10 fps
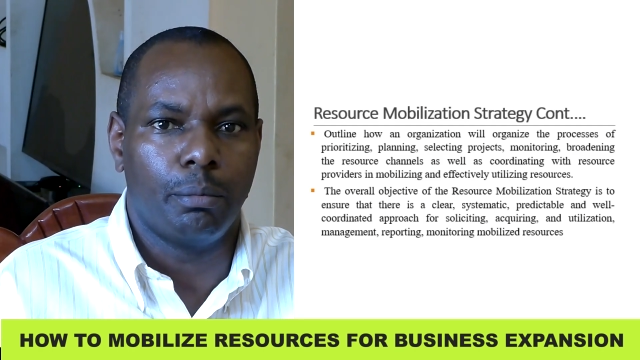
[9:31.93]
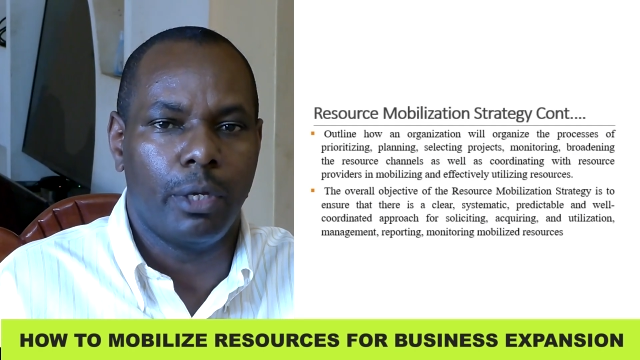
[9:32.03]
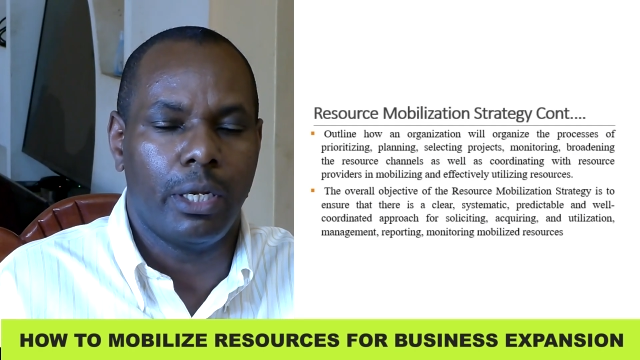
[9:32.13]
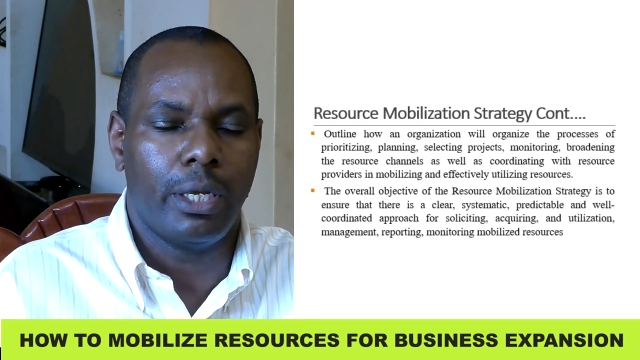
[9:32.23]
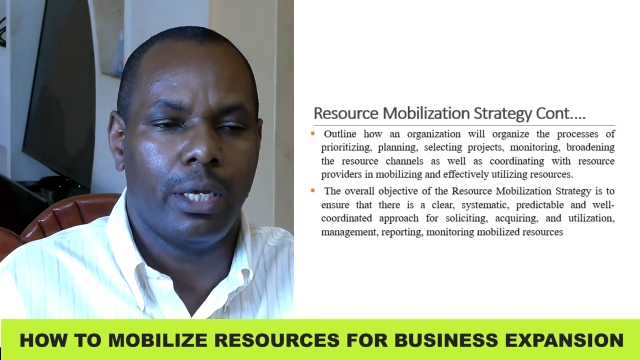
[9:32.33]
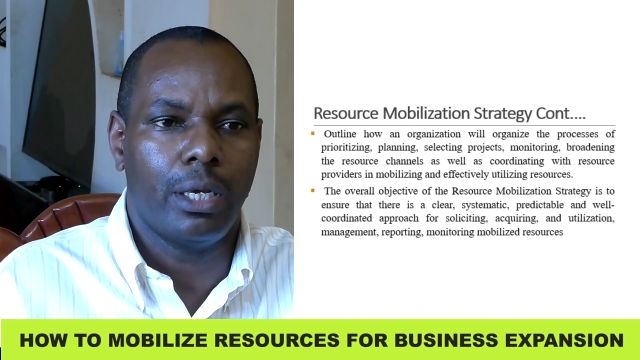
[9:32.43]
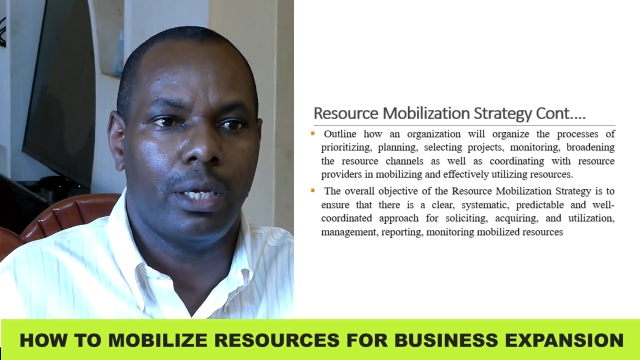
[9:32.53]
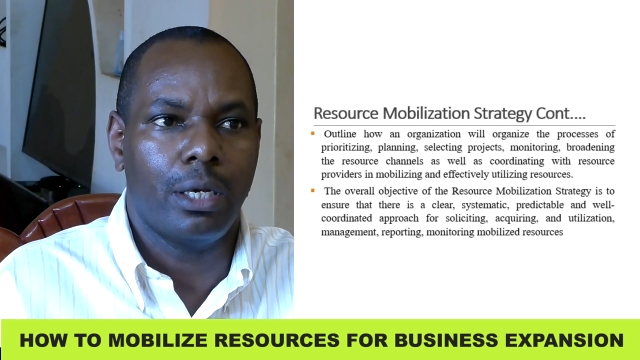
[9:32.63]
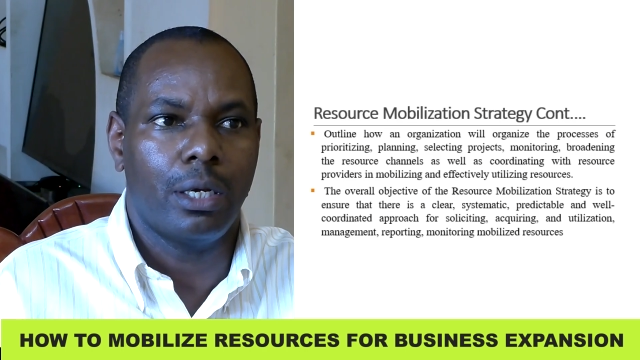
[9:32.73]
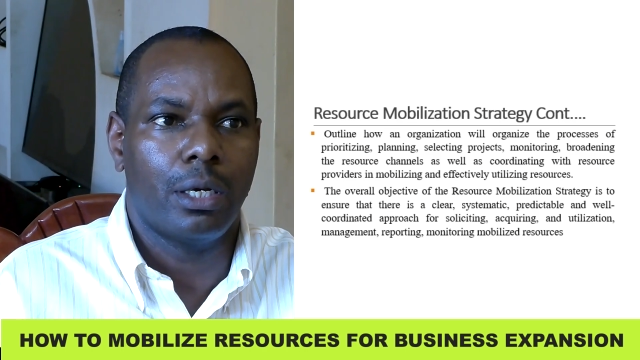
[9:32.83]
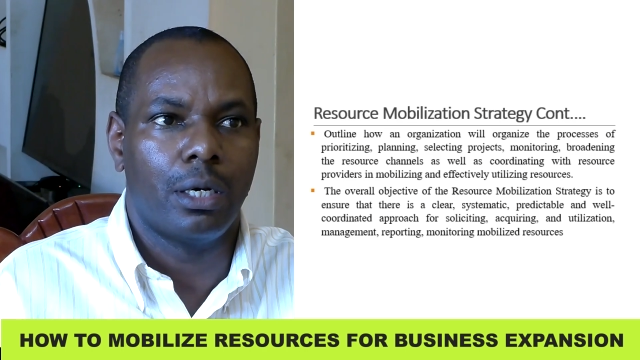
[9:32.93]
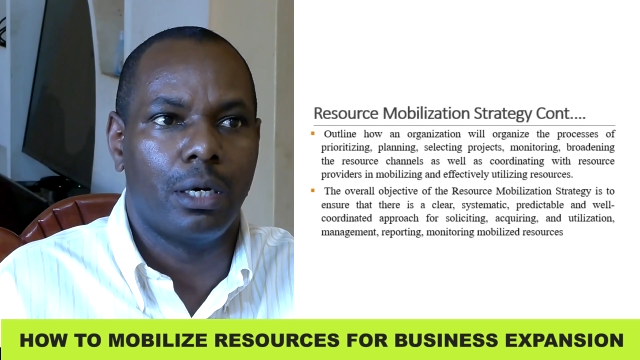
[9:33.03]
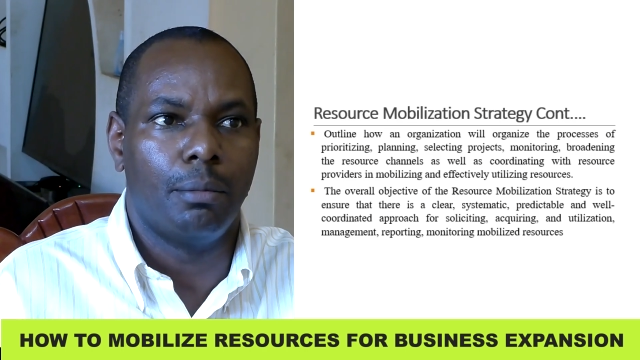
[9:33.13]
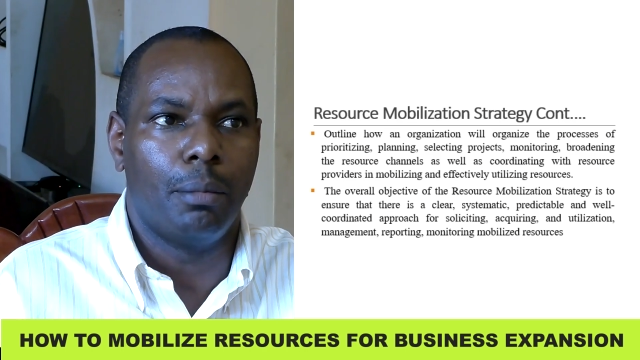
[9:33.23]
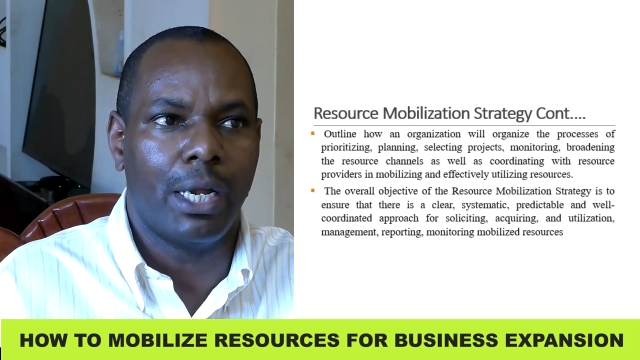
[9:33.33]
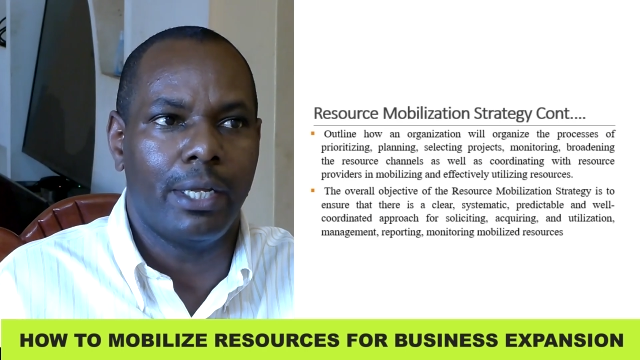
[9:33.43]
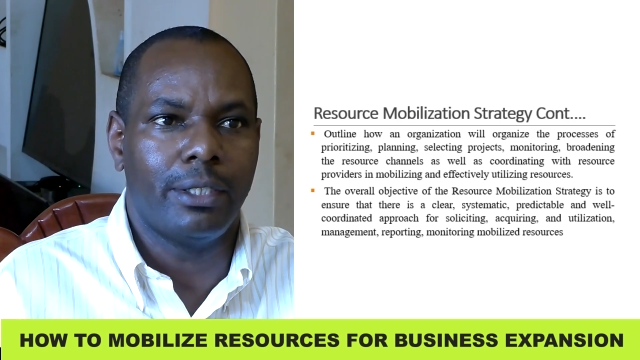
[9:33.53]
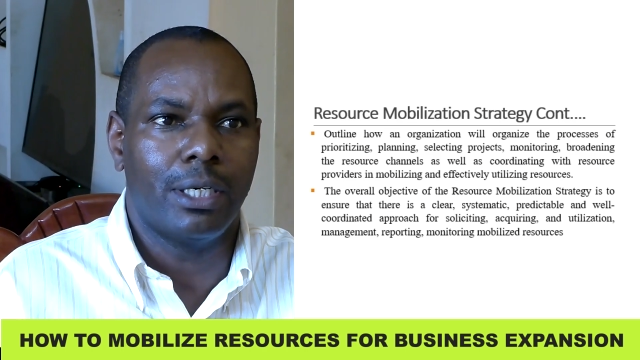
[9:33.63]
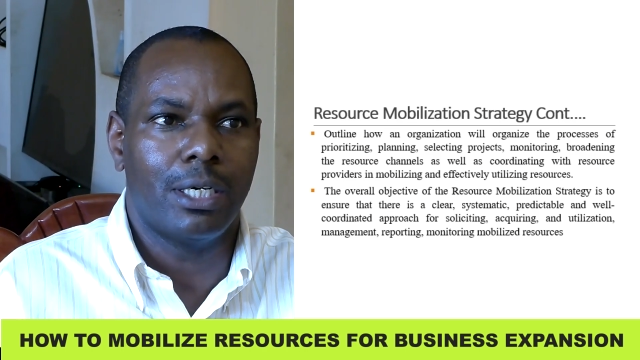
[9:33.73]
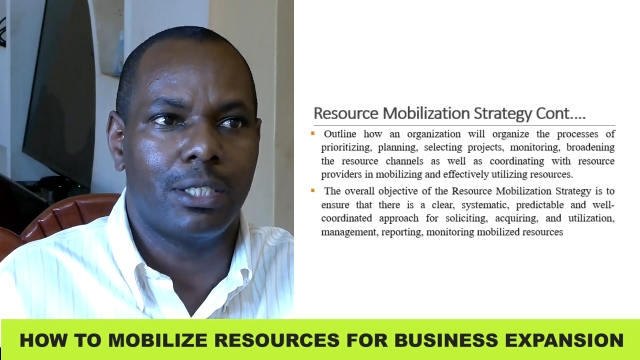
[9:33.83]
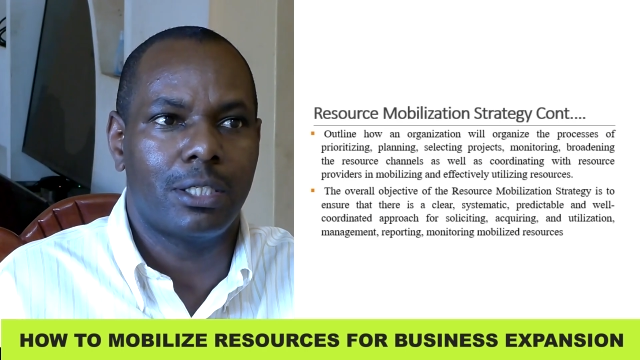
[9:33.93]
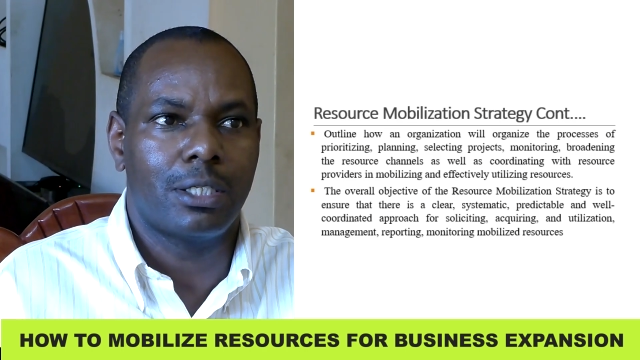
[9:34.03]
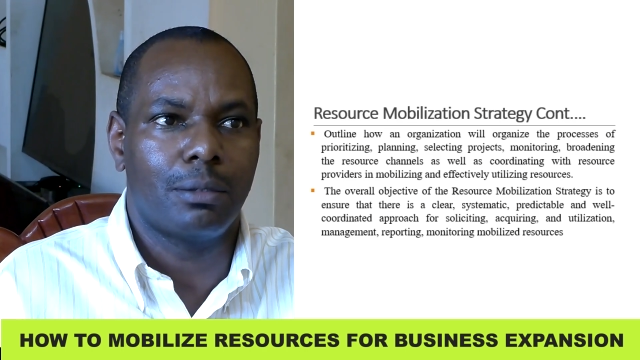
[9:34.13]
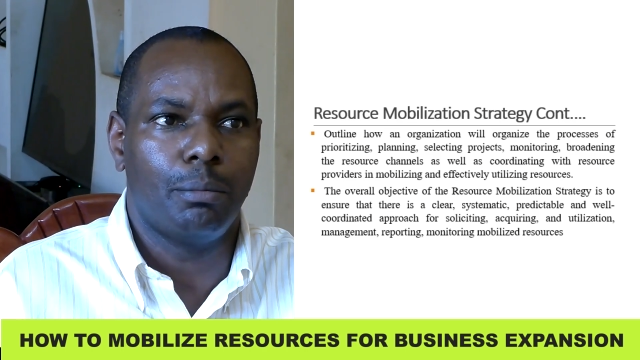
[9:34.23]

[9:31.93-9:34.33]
Many managers